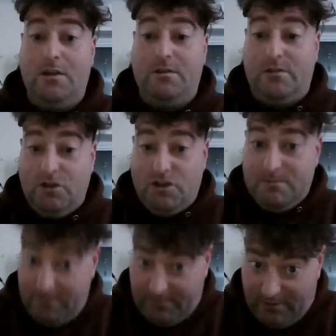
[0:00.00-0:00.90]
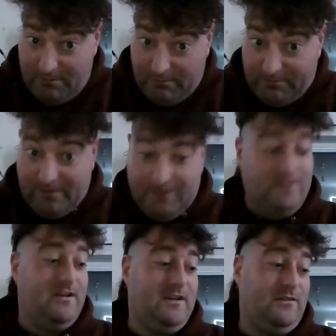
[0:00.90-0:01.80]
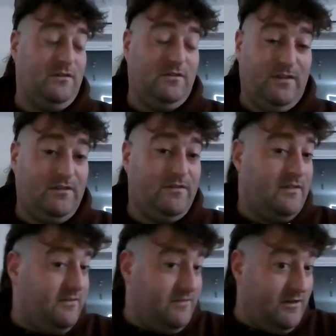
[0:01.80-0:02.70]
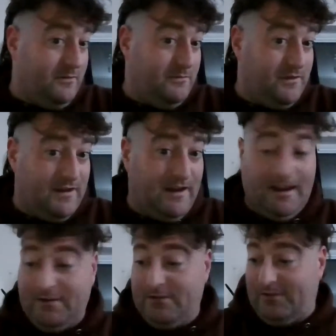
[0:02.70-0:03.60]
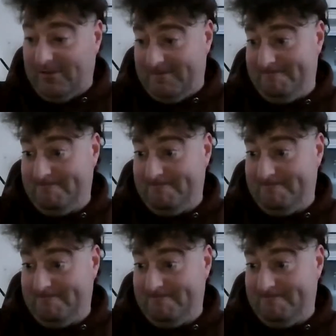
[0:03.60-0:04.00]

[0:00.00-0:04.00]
It's a good job us humans that do that sort of thing for our arms and legs.